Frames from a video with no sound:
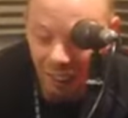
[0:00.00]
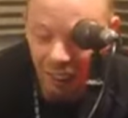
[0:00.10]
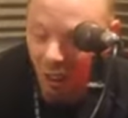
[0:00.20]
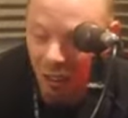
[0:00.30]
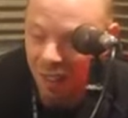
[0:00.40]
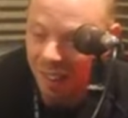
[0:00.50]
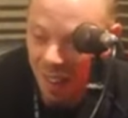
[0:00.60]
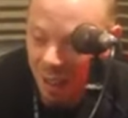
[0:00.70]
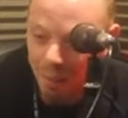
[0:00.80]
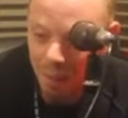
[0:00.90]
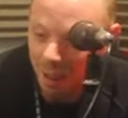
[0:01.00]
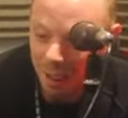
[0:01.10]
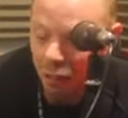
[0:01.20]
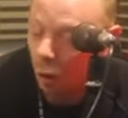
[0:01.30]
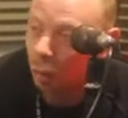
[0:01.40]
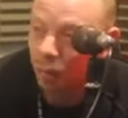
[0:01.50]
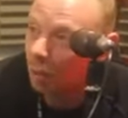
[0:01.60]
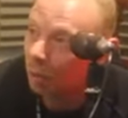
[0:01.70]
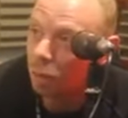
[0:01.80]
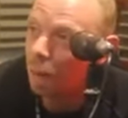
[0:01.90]
I hollered at him, and he showed
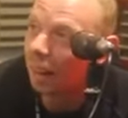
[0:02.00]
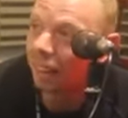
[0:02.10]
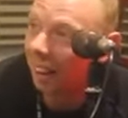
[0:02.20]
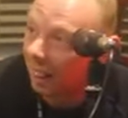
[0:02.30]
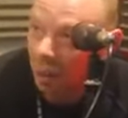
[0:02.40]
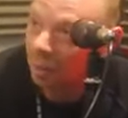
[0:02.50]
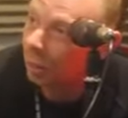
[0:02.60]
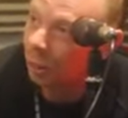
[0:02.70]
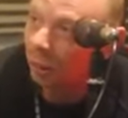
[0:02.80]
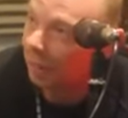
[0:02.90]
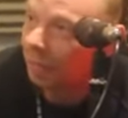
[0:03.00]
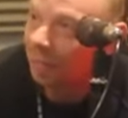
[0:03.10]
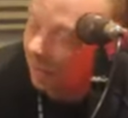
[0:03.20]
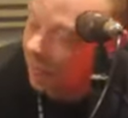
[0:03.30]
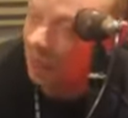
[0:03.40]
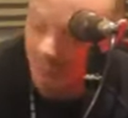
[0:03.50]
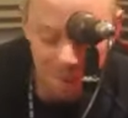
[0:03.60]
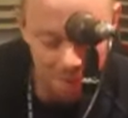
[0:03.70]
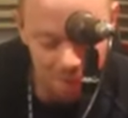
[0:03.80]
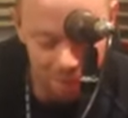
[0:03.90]
enough respect, like come true, and yeah, man.